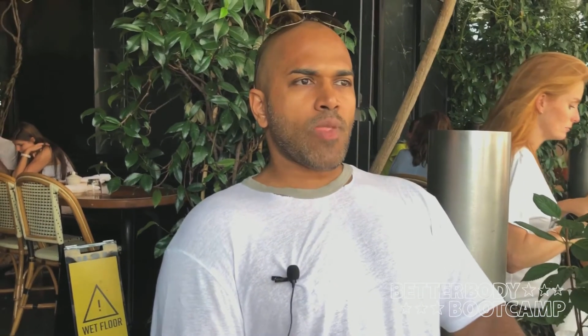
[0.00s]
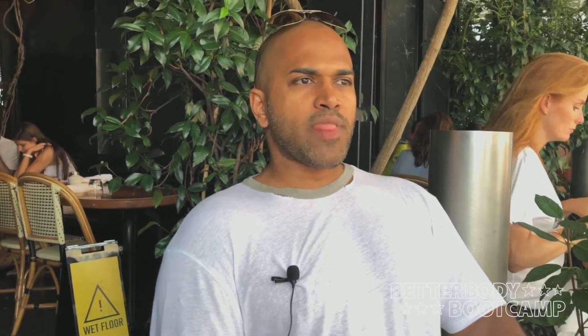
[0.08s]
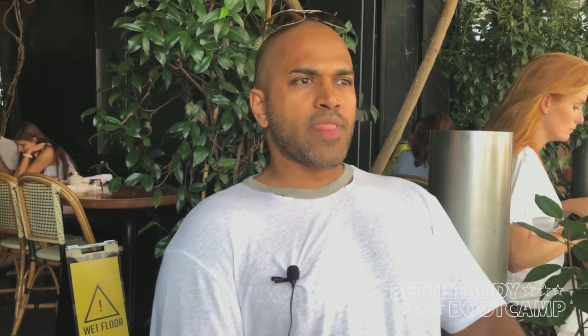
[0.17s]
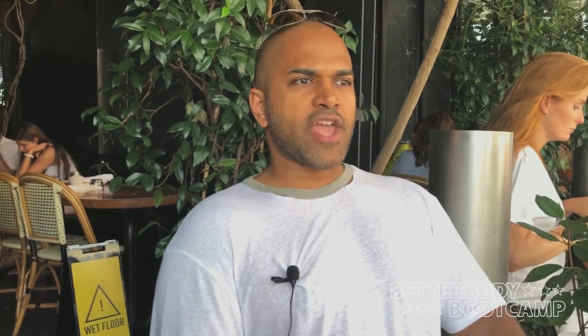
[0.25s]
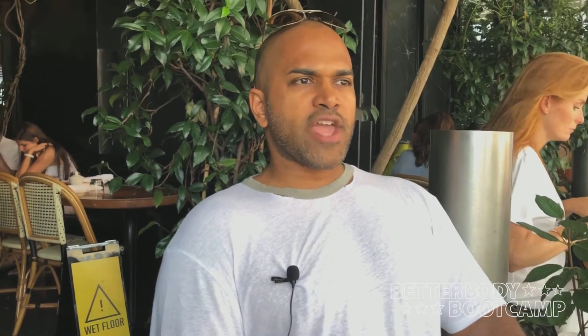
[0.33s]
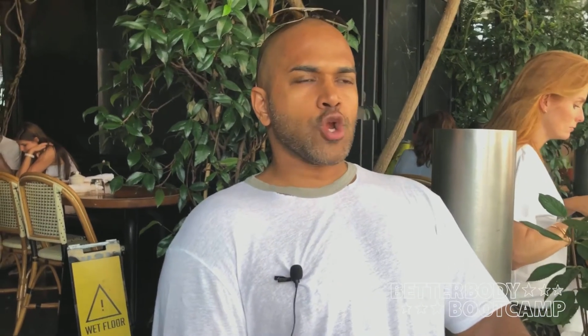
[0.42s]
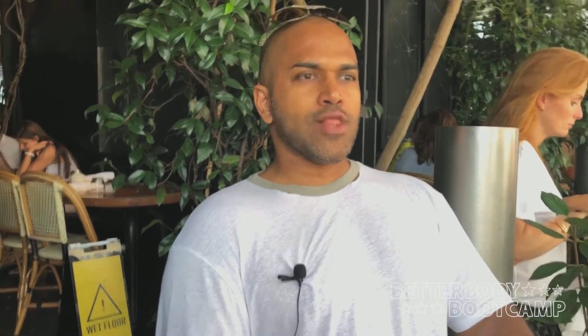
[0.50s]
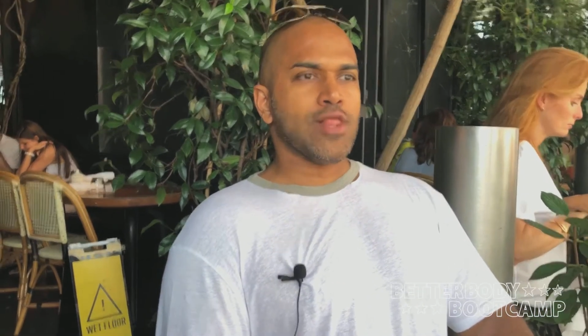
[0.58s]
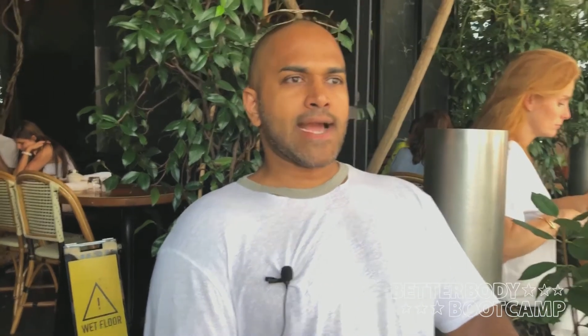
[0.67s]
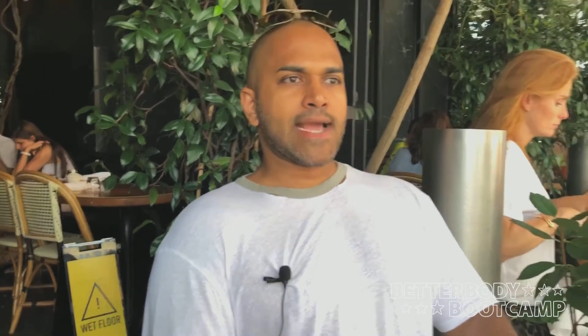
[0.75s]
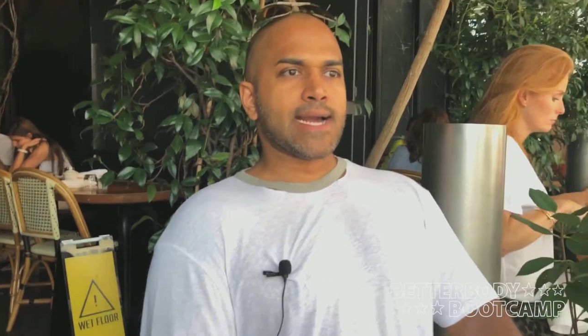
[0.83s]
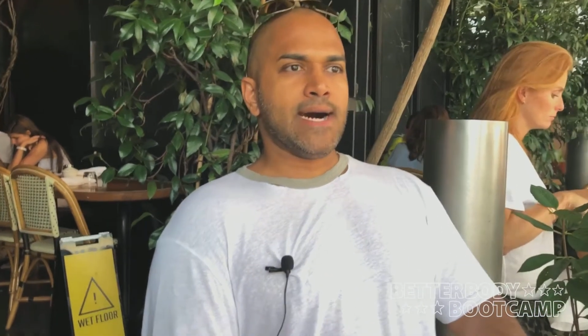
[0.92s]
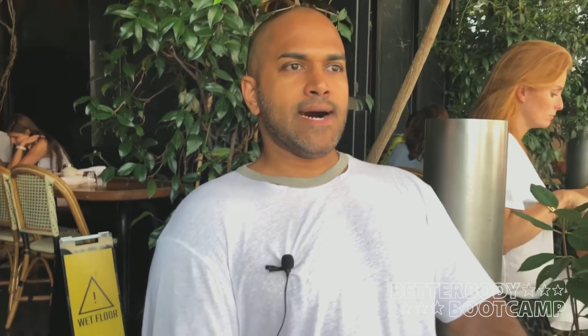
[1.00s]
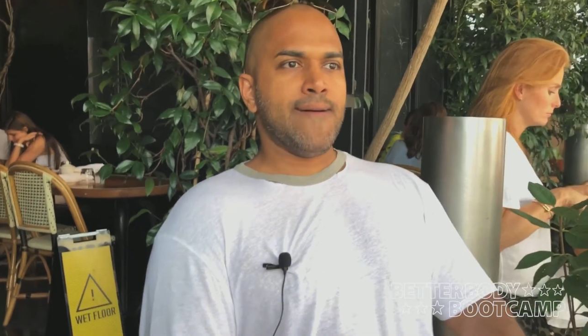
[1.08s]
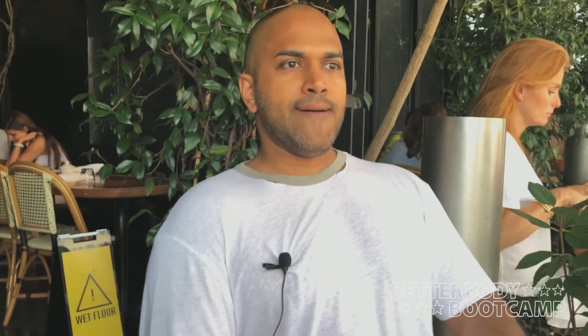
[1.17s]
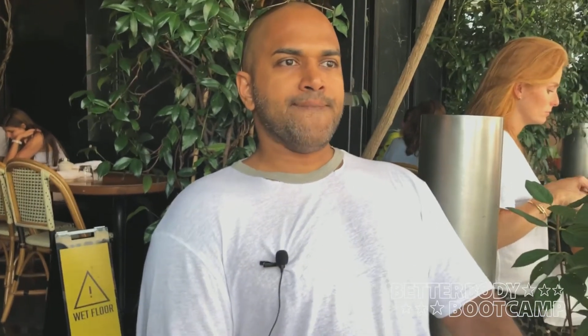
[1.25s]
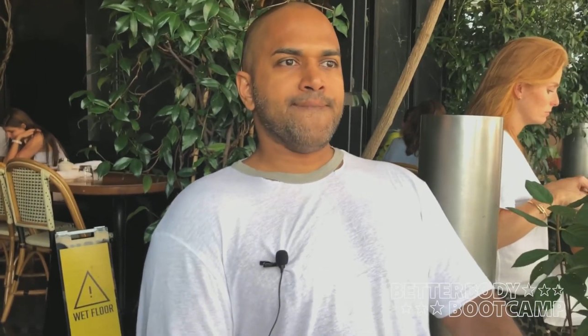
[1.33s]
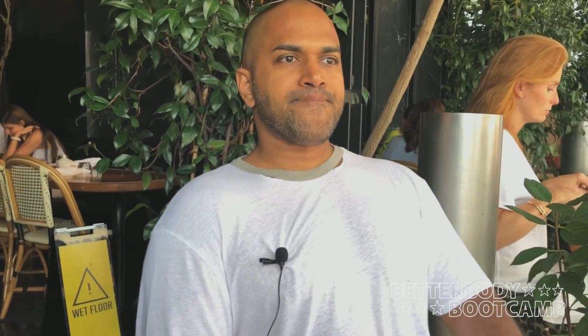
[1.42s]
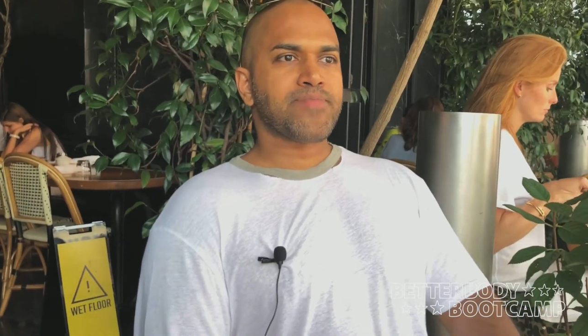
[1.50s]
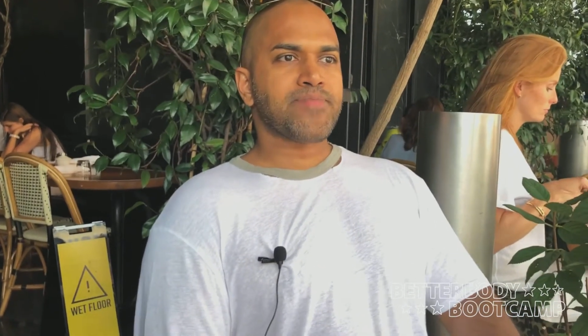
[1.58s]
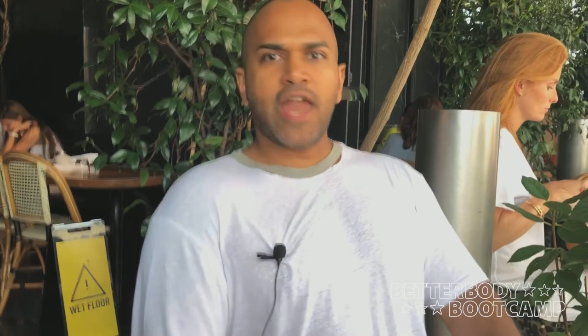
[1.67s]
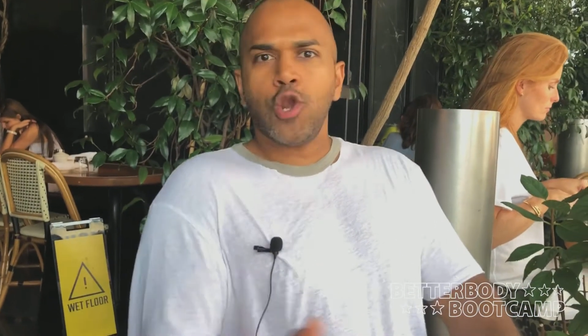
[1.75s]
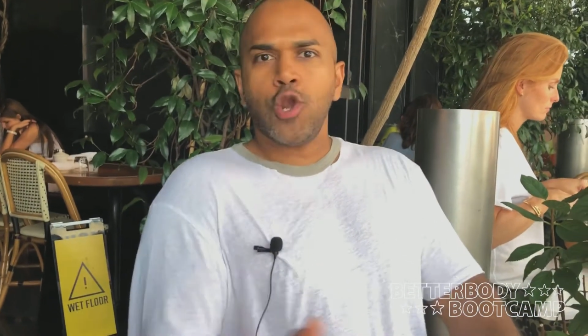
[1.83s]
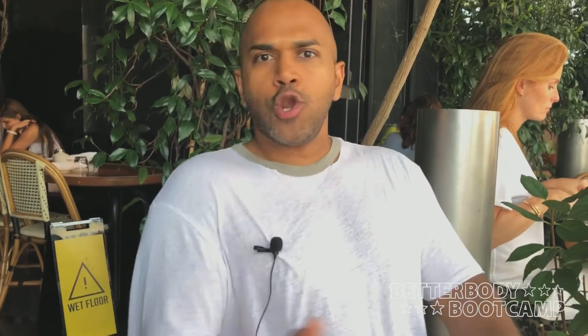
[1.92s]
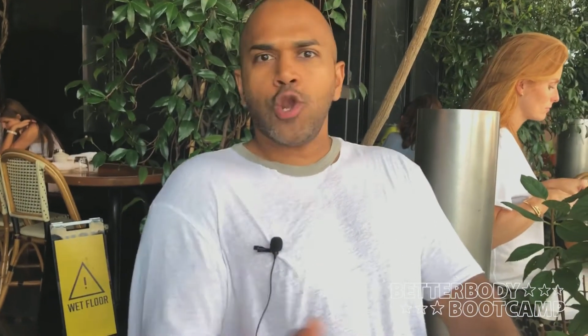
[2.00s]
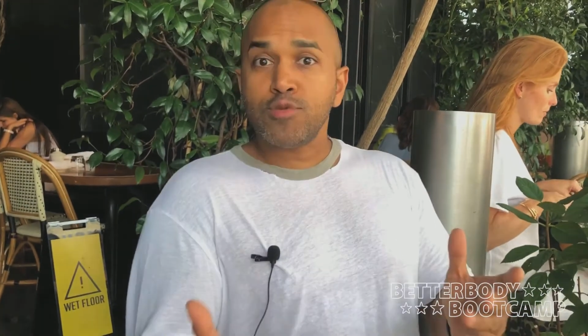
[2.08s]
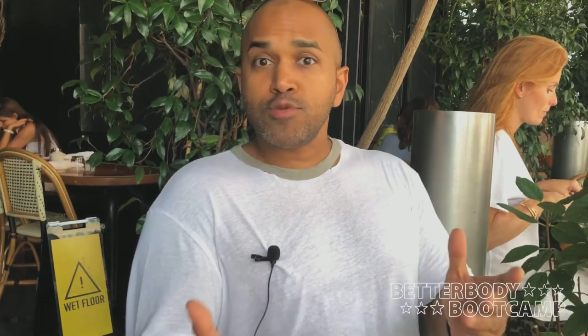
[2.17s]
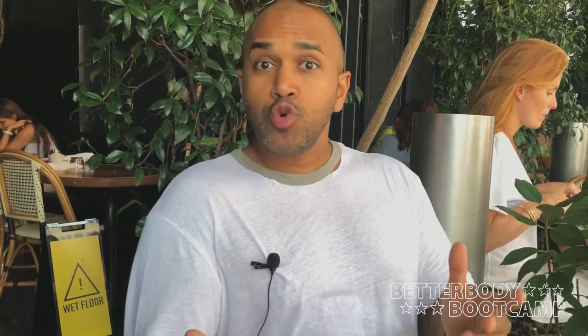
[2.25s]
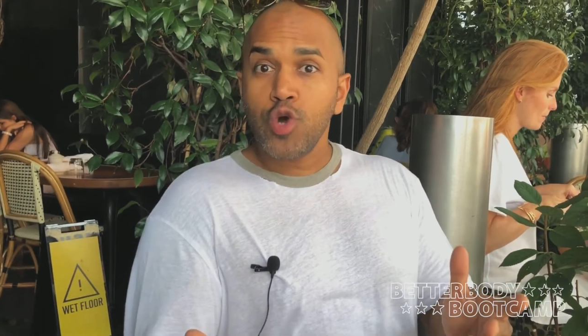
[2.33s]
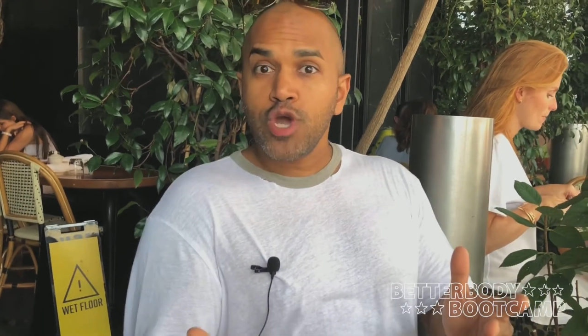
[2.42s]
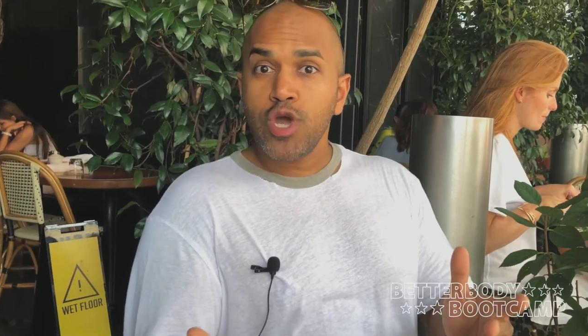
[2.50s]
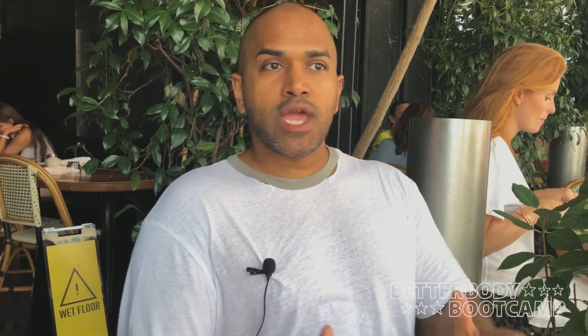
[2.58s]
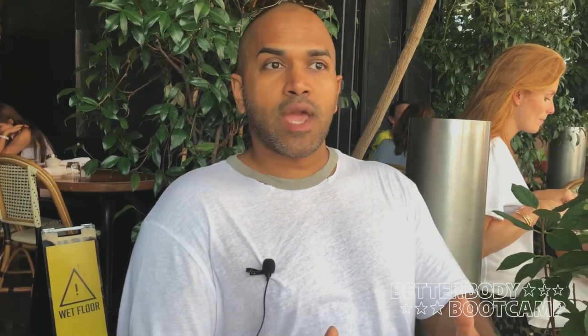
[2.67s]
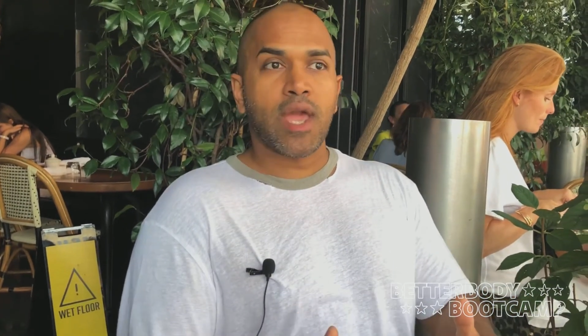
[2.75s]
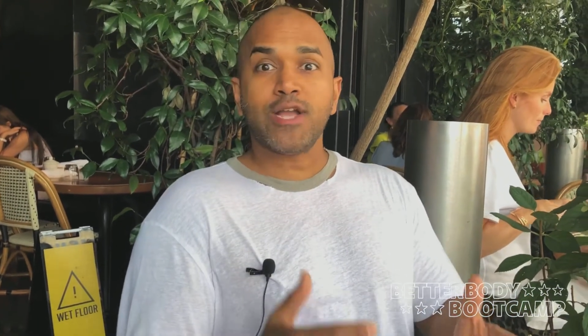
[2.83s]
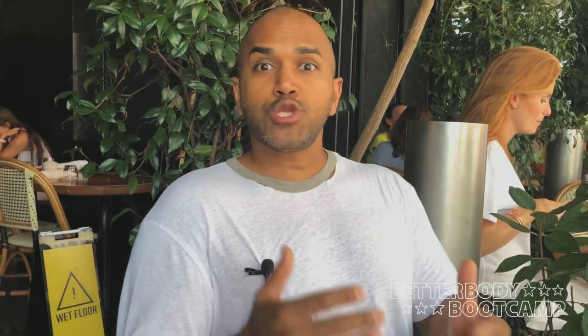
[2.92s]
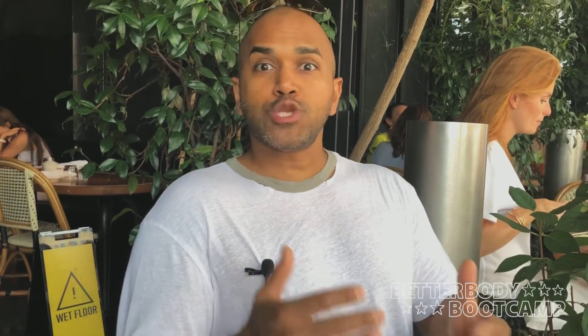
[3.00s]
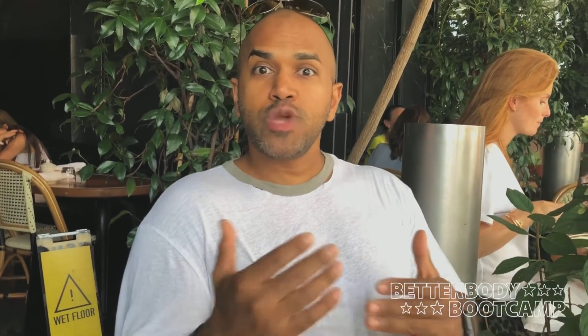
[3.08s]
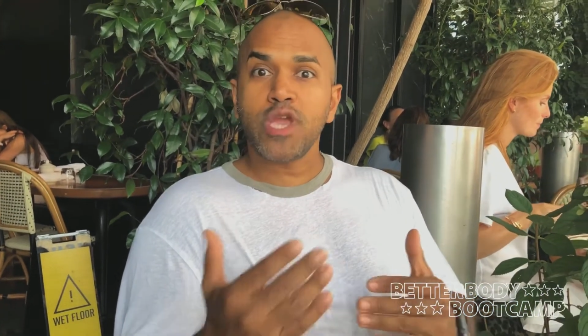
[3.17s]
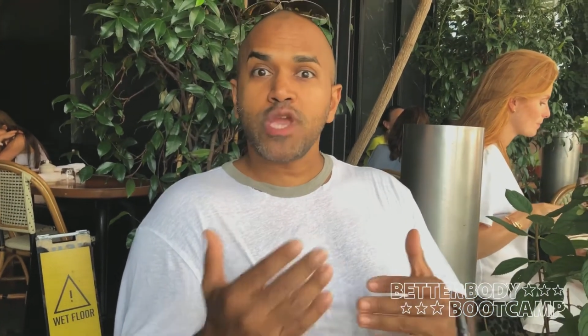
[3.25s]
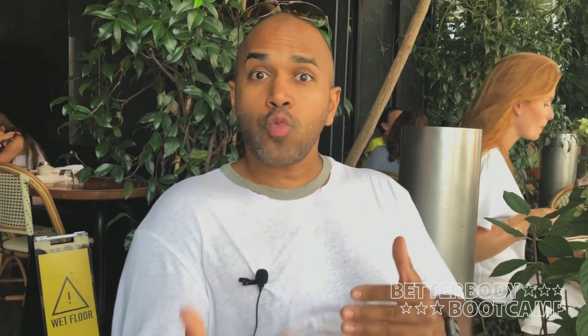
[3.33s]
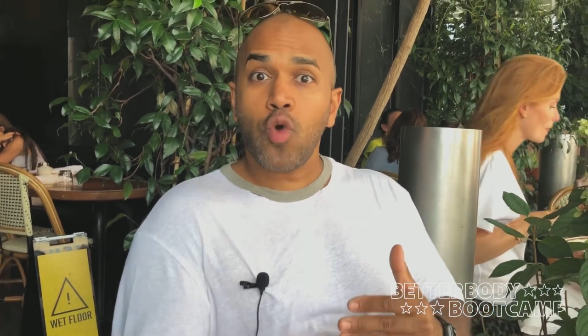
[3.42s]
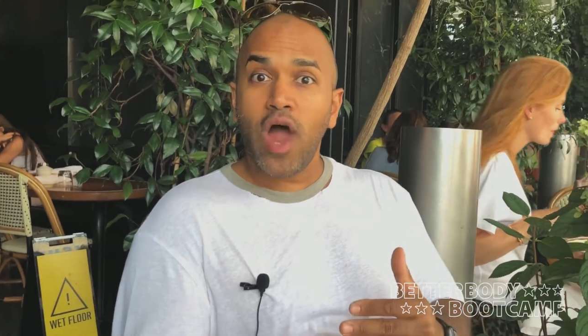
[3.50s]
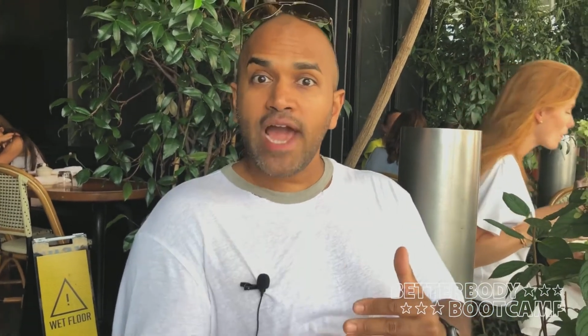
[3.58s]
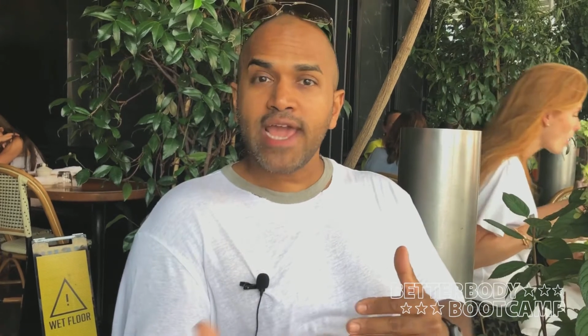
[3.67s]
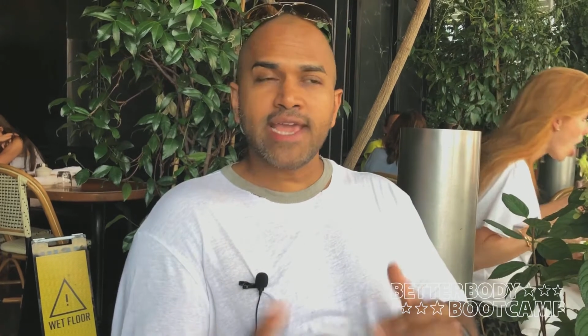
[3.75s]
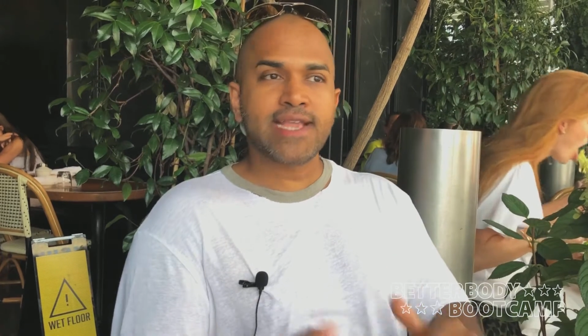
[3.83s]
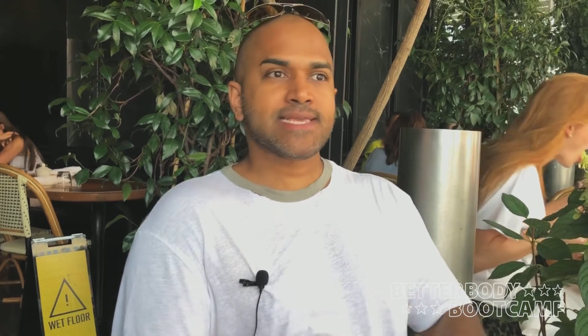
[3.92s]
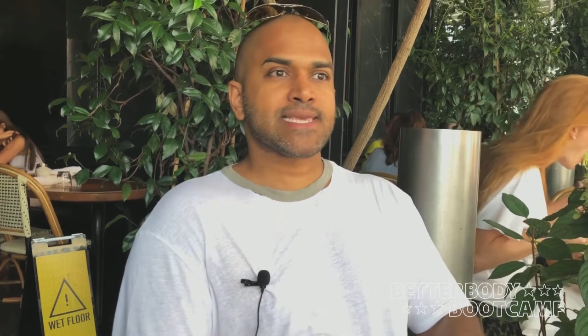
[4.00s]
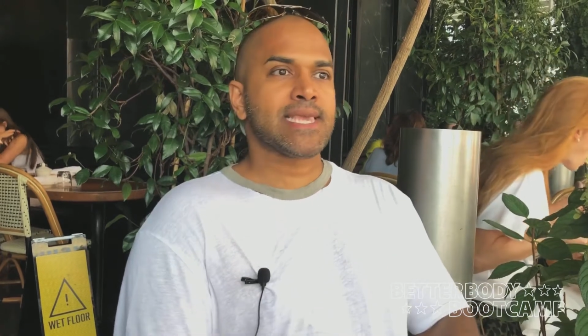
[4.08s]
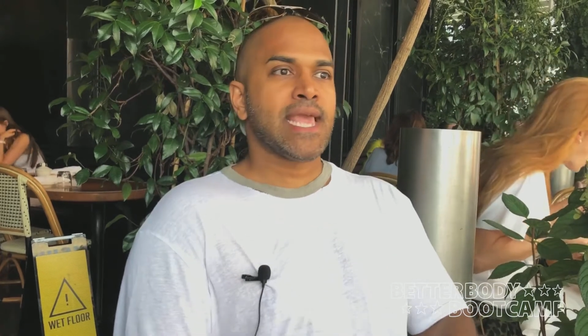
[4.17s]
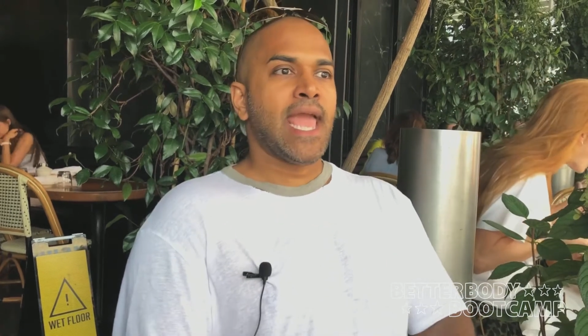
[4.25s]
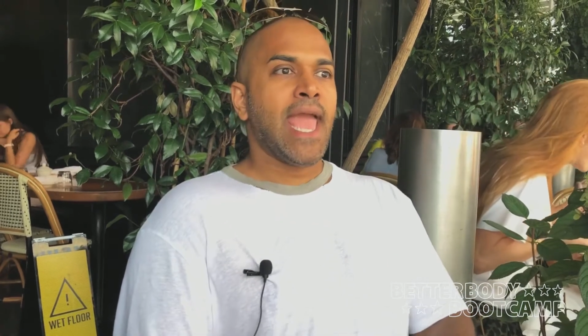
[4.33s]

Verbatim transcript: That you're like, um, I don't know what I'm doing. Am I doing it right?